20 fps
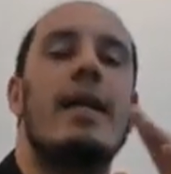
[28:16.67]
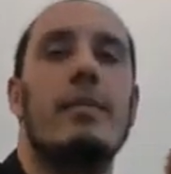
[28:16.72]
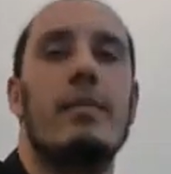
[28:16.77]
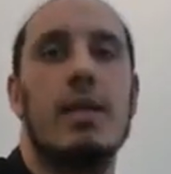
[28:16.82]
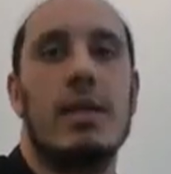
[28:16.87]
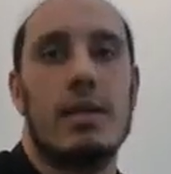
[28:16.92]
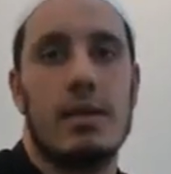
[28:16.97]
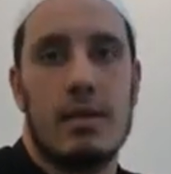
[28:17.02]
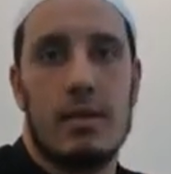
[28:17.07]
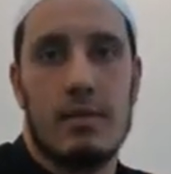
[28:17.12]

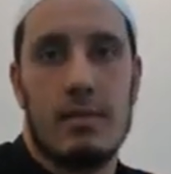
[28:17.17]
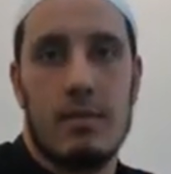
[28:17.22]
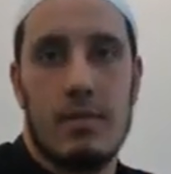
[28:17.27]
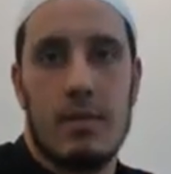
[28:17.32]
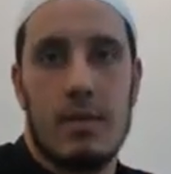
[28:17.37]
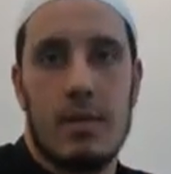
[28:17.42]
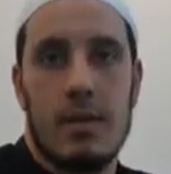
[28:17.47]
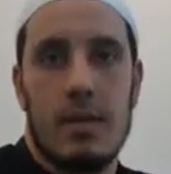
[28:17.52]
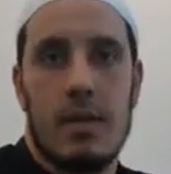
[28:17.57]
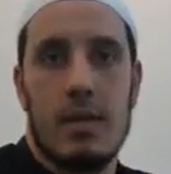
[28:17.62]
enemies.
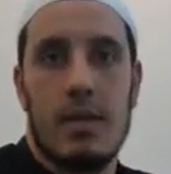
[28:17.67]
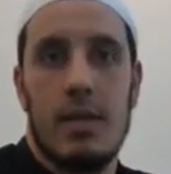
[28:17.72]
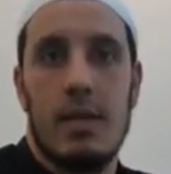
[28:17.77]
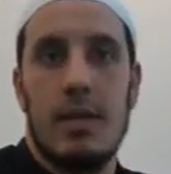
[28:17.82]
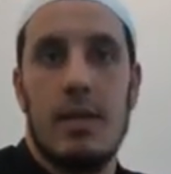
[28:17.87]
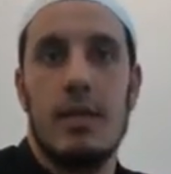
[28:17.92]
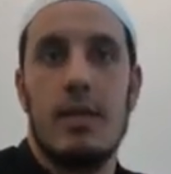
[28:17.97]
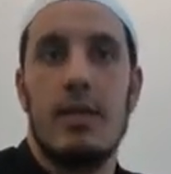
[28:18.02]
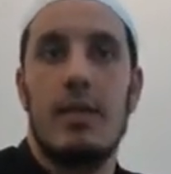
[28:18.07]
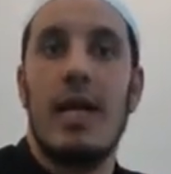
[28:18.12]

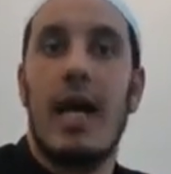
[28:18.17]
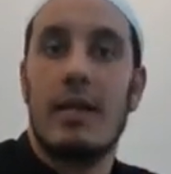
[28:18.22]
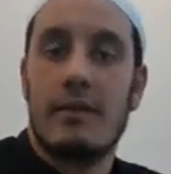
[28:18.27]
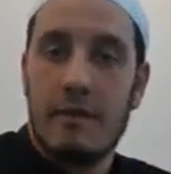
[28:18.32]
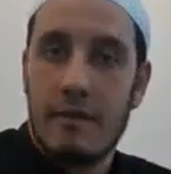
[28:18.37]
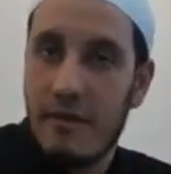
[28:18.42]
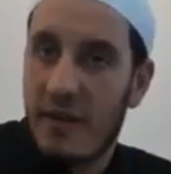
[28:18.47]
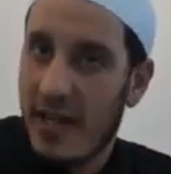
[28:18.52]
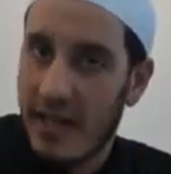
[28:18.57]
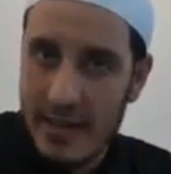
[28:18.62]
They had
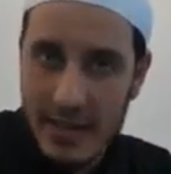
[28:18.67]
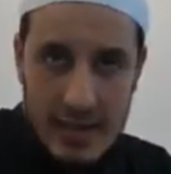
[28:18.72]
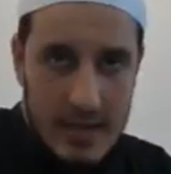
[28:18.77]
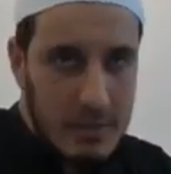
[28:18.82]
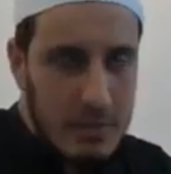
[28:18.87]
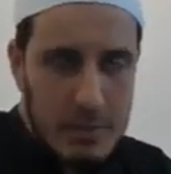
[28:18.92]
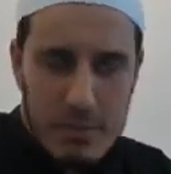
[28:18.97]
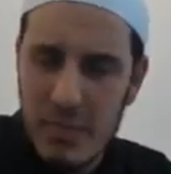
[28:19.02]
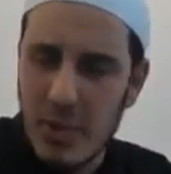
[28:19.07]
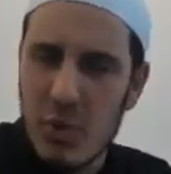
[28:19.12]
fights
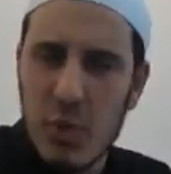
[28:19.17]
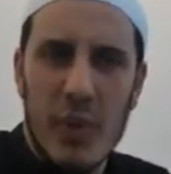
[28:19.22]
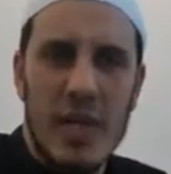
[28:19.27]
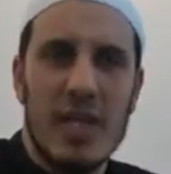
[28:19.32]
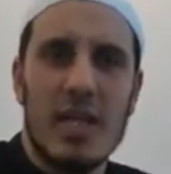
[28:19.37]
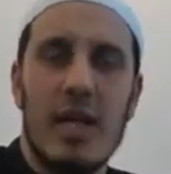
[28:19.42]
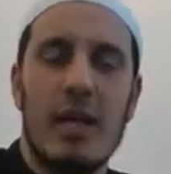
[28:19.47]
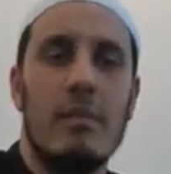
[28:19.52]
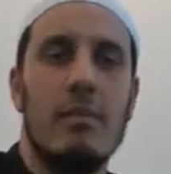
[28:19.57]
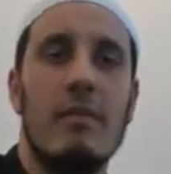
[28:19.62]

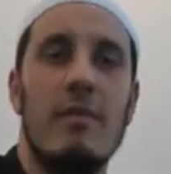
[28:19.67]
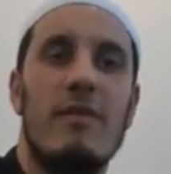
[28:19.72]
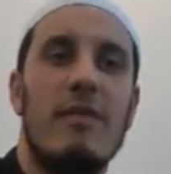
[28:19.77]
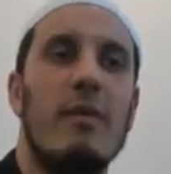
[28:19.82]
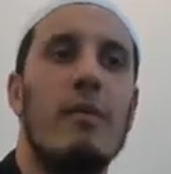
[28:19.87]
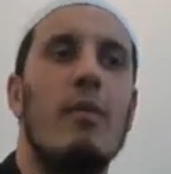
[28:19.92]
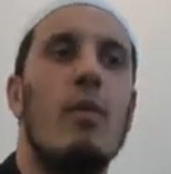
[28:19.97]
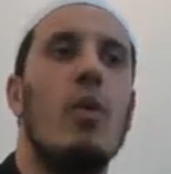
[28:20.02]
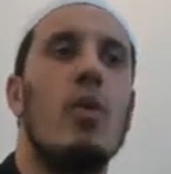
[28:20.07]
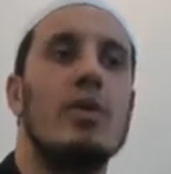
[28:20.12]
between them
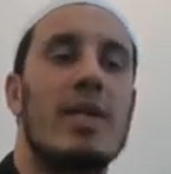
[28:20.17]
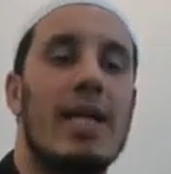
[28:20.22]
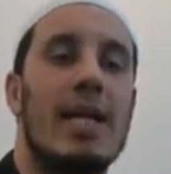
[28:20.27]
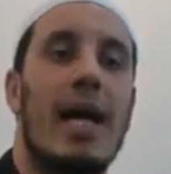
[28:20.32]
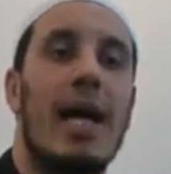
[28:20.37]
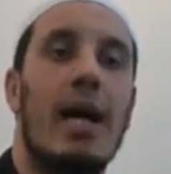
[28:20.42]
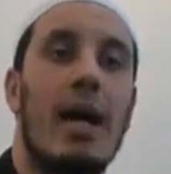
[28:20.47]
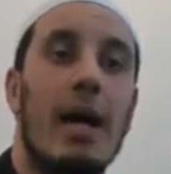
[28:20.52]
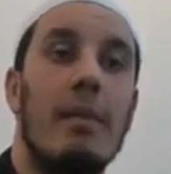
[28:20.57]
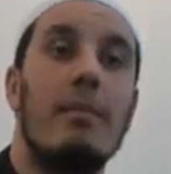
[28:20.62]
for more
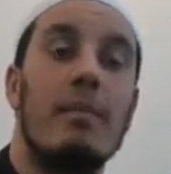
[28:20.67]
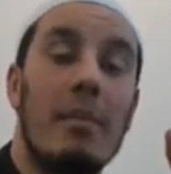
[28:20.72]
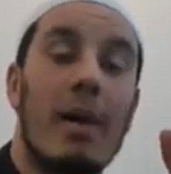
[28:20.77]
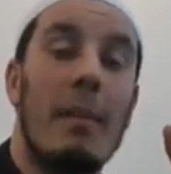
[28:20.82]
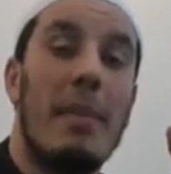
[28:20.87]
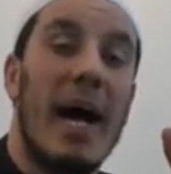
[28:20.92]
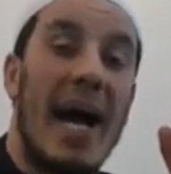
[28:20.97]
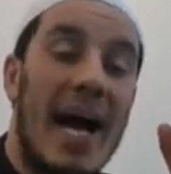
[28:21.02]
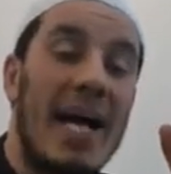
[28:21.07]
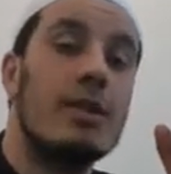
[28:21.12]
than
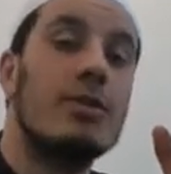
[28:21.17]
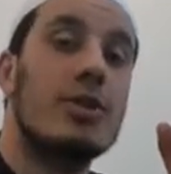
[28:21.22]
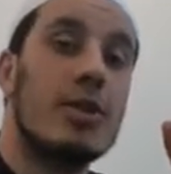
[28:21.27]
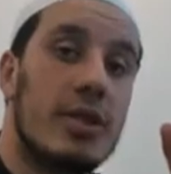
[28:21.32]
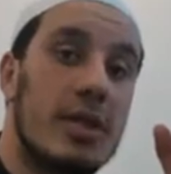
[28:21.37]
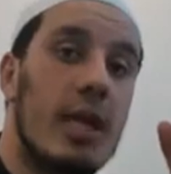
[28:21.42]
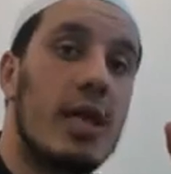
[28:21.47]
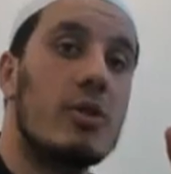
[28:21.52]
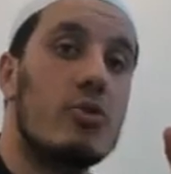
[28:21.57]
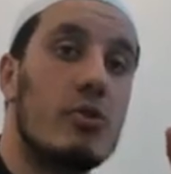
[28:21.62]
about
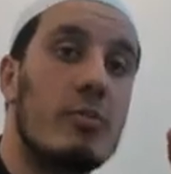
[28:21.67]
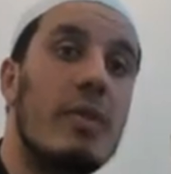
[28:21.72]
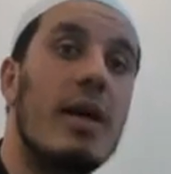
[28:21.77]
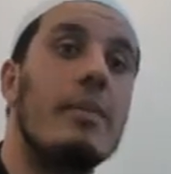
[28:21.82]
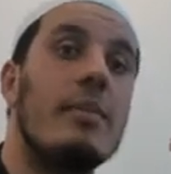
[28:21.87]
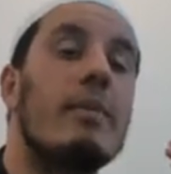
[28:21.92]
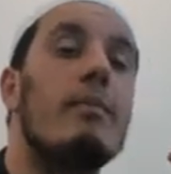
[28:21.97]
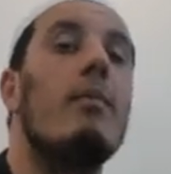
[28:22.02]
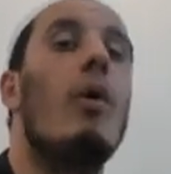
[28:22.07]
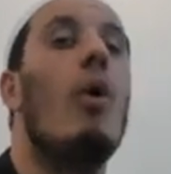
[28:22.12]
100 years or
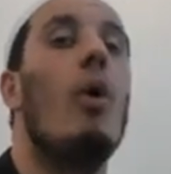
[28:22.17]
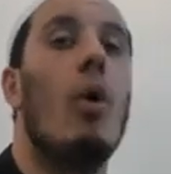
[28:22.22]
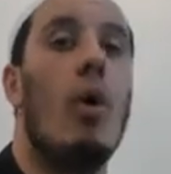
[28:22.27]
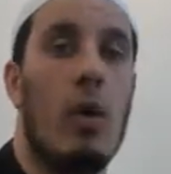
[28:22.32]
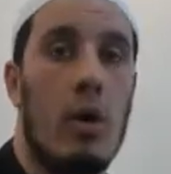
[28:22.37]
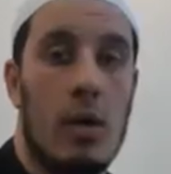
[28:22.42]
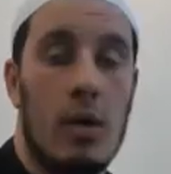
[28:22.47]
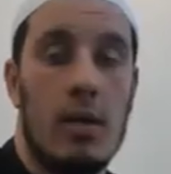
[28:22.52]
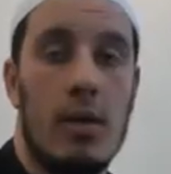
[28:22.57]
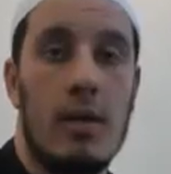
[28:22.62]
maybe
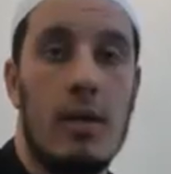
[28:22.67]
more.